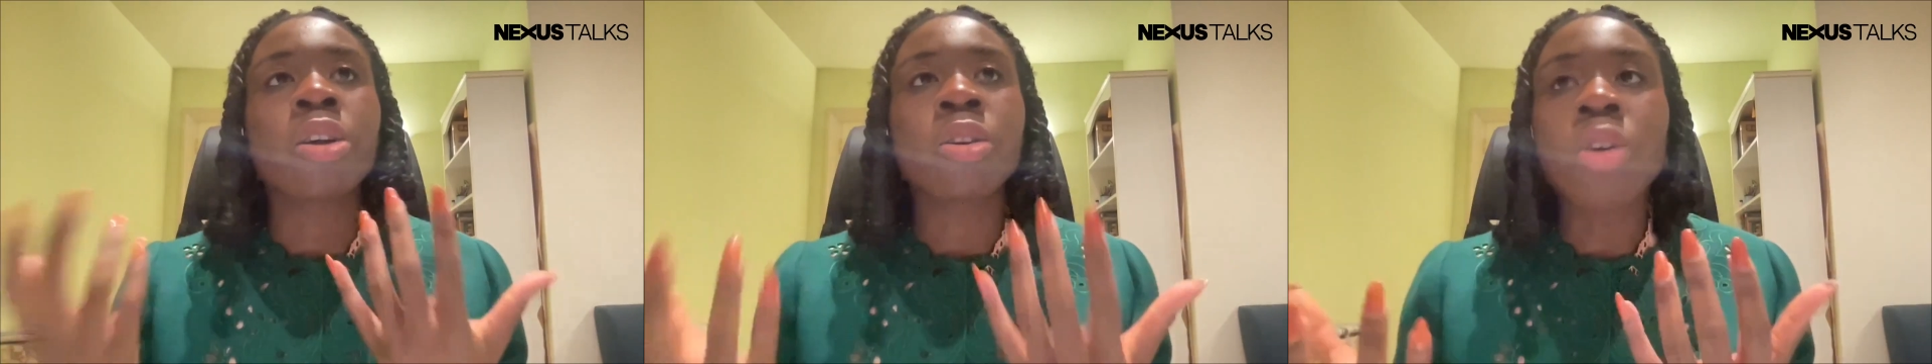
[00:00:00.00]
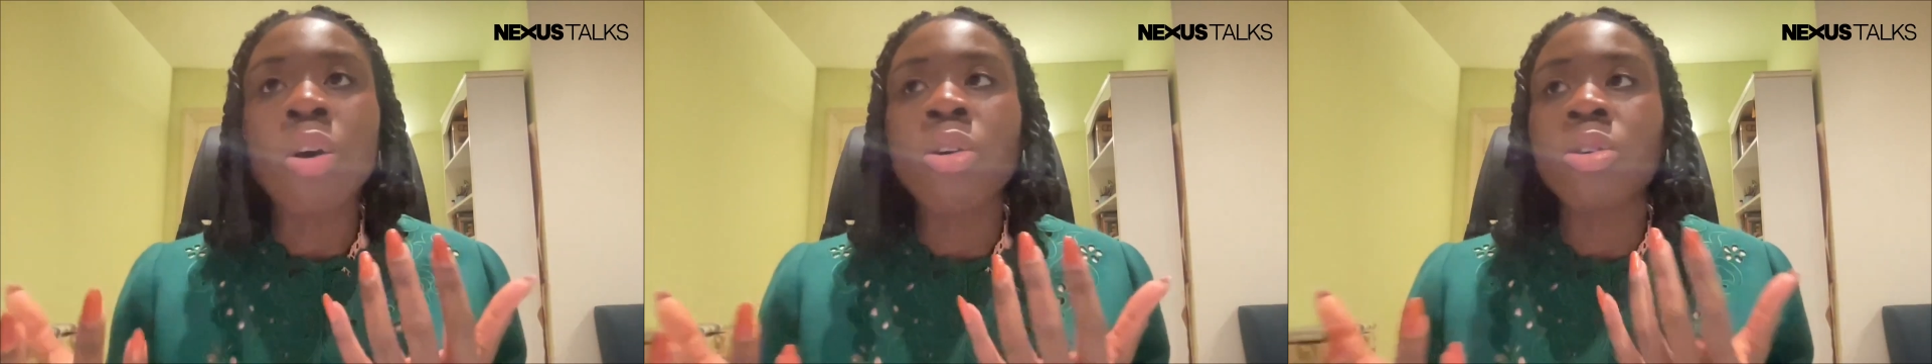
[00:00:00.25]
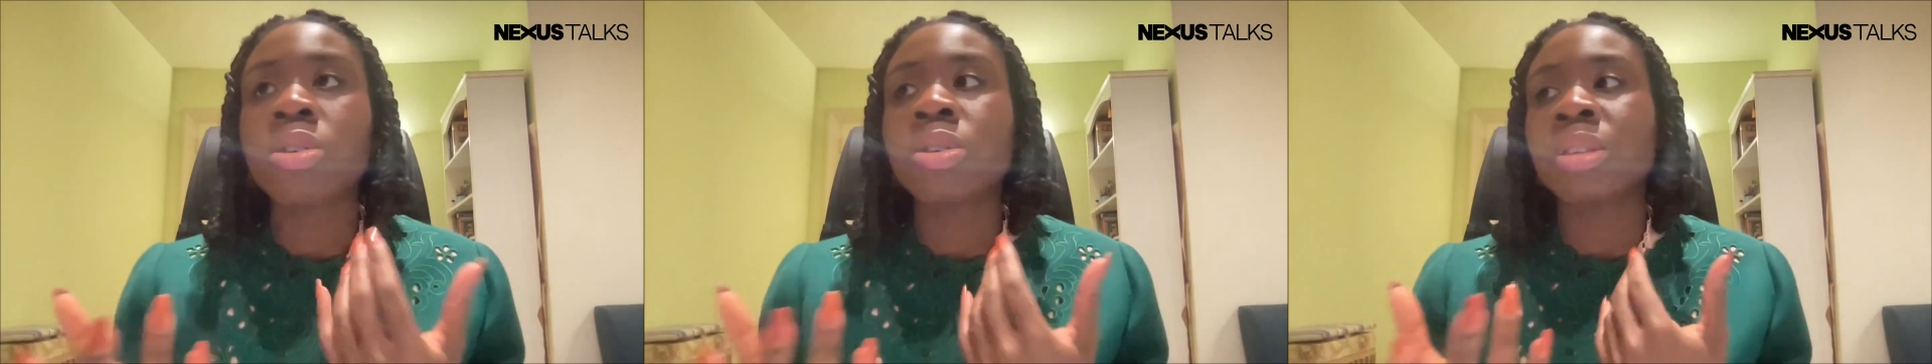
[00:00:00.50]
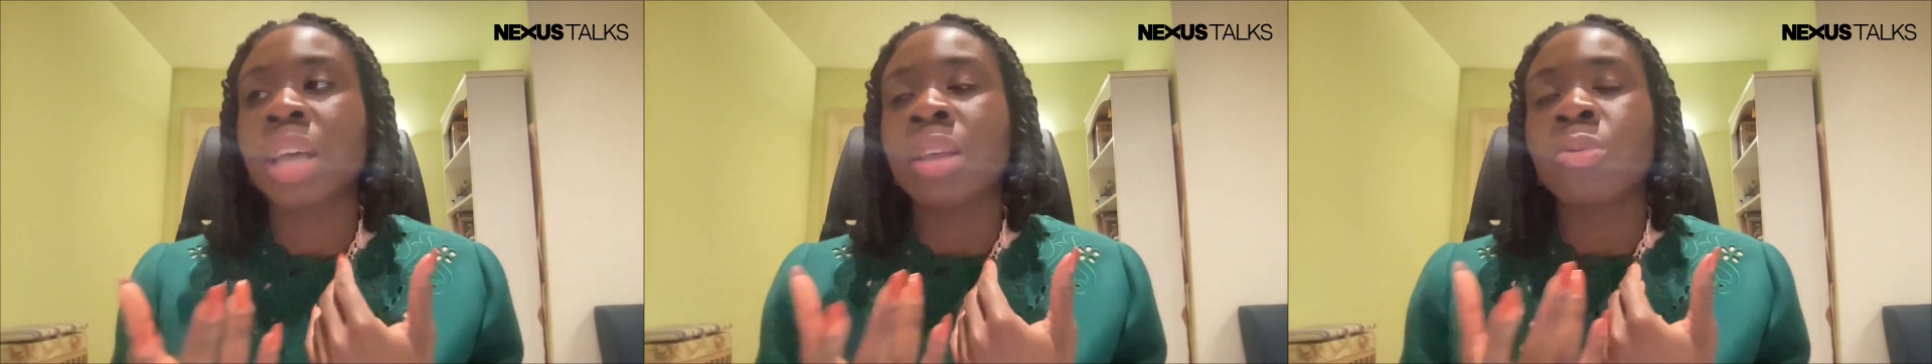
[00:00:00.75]

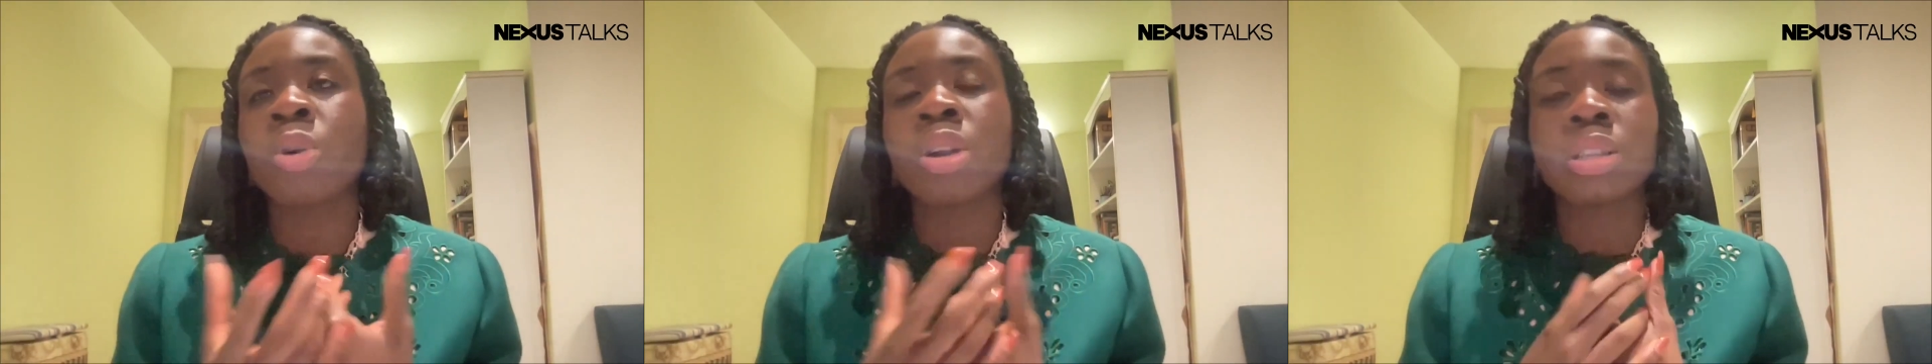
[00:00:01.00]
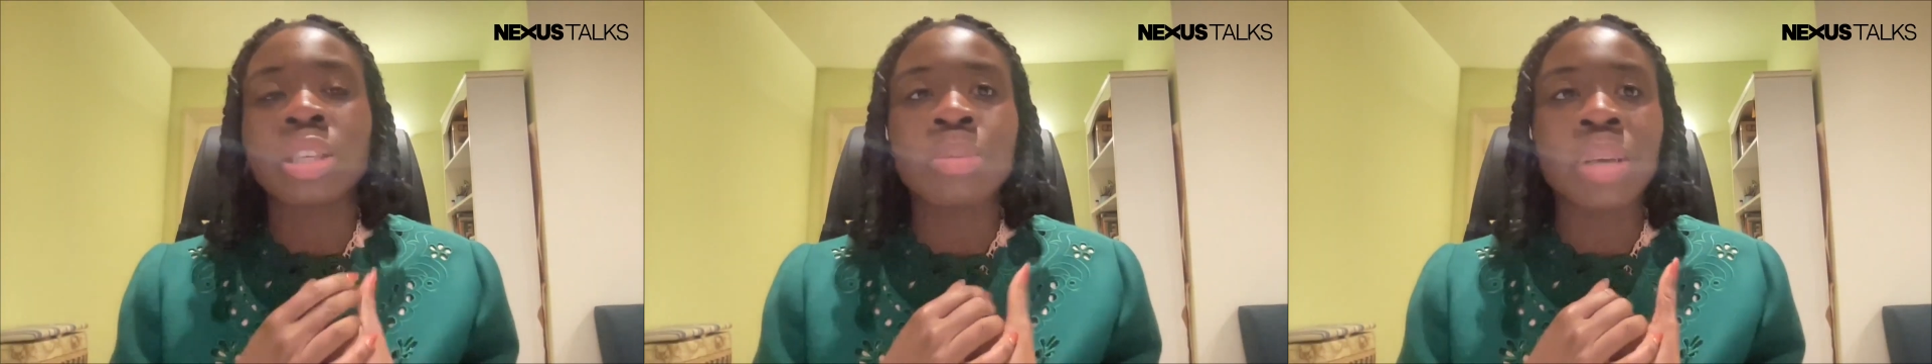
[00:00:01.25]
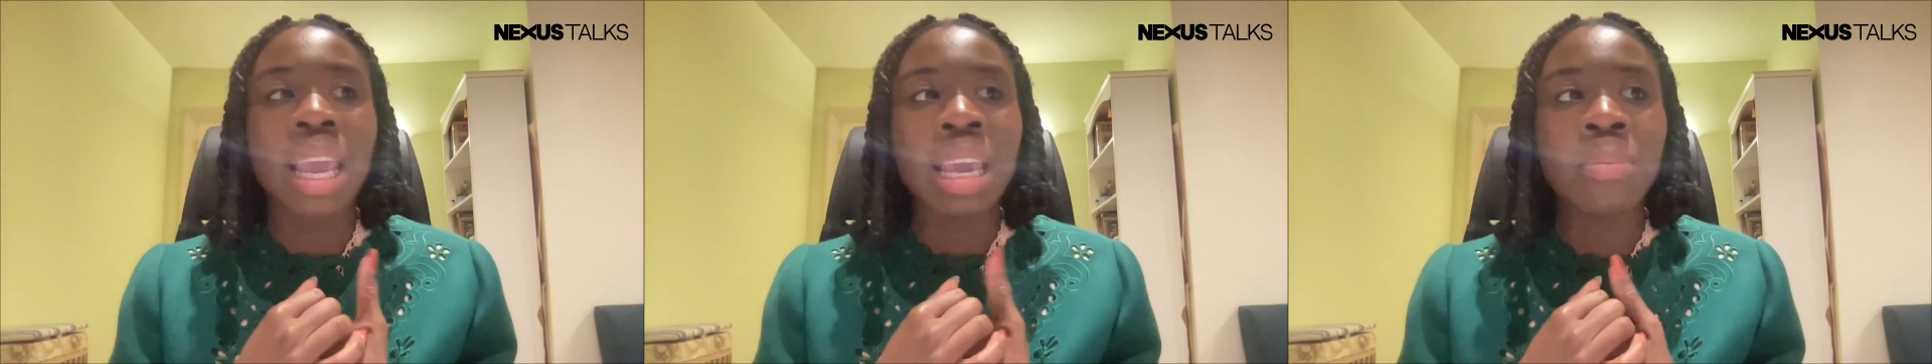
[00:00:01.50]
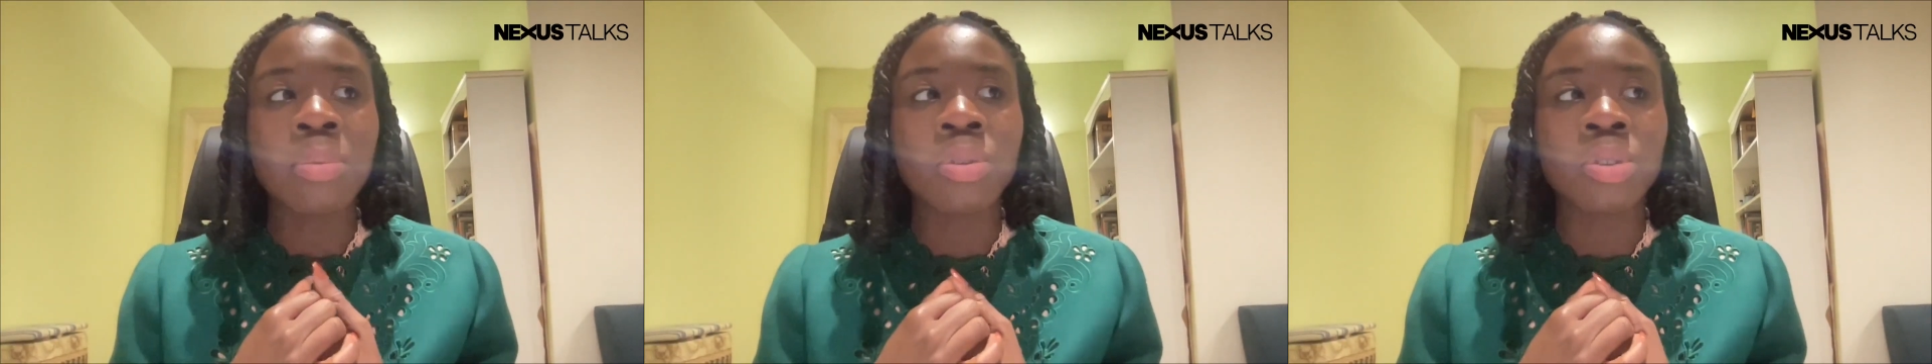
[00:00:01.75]
goals, and wanting to be
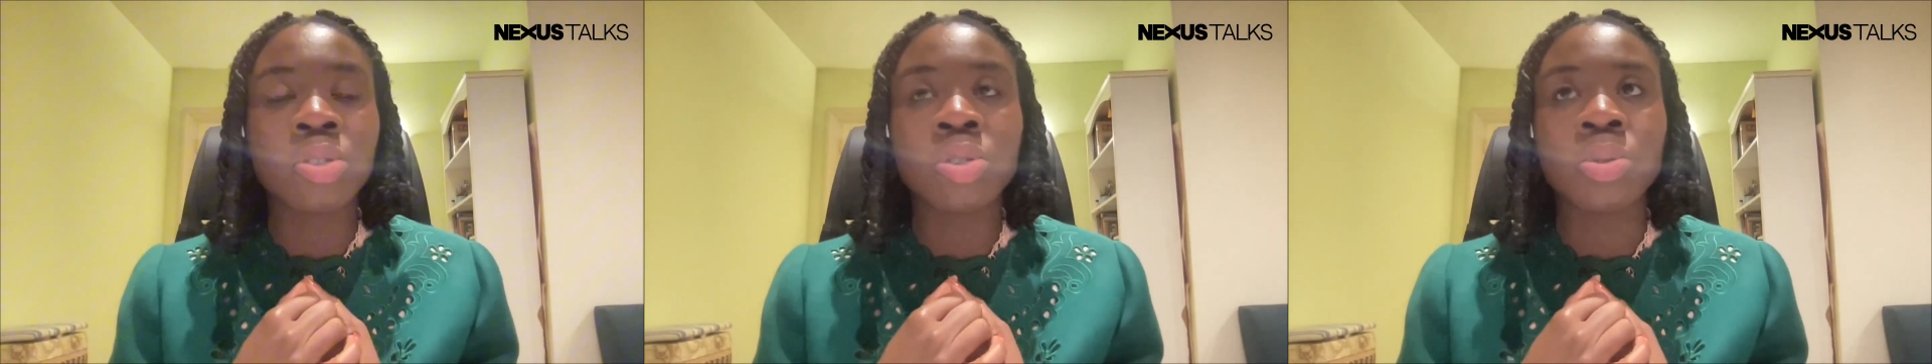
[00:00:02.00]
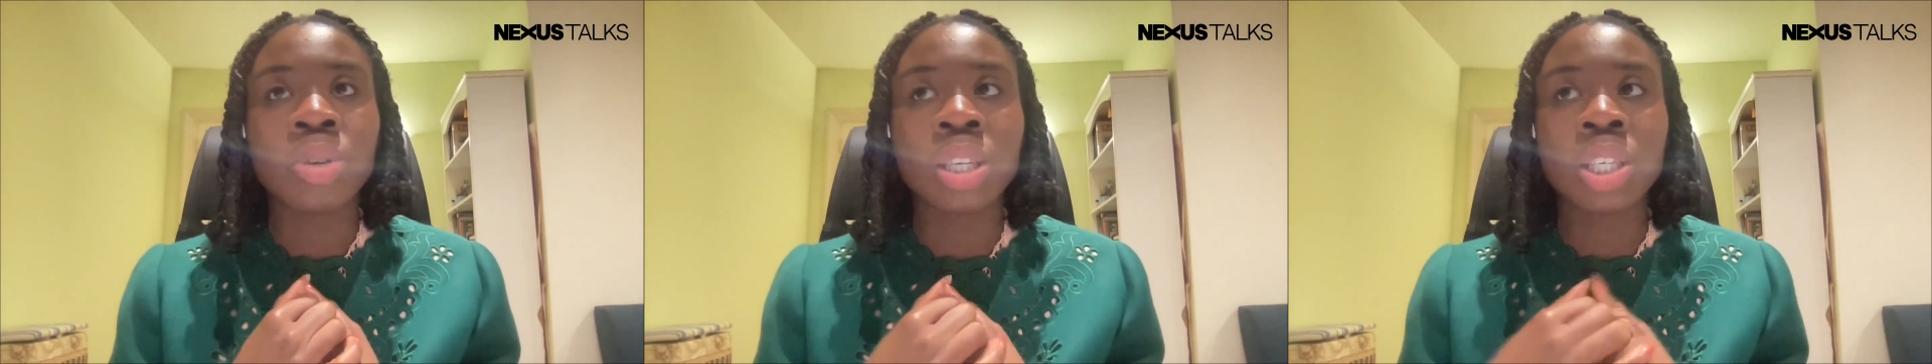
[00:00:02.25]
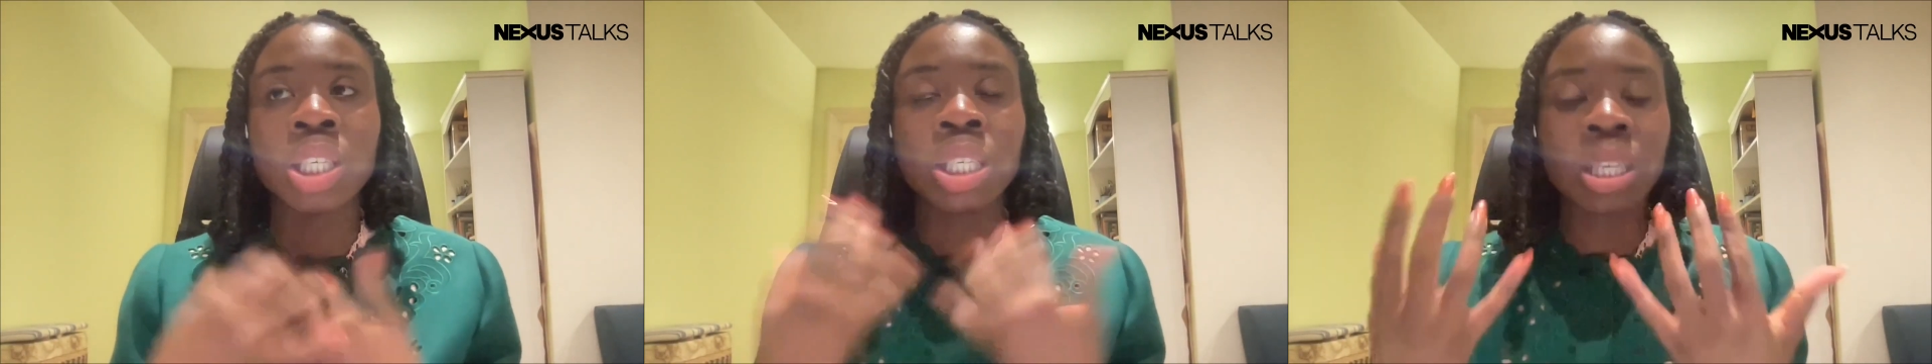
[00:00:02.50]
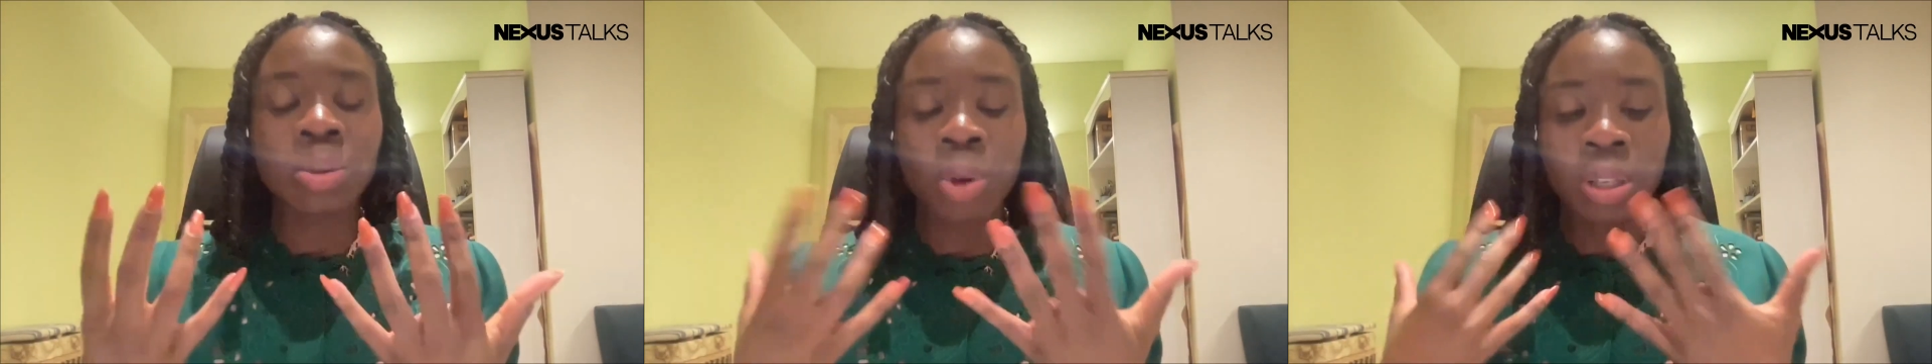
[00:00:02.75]
able to
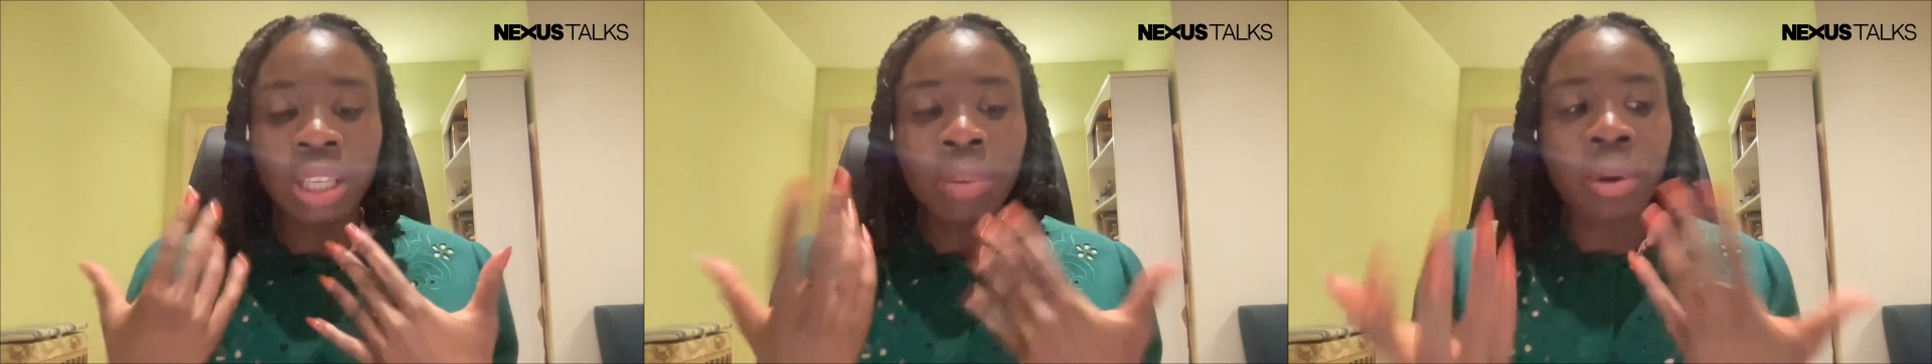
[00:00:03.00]
achieve one step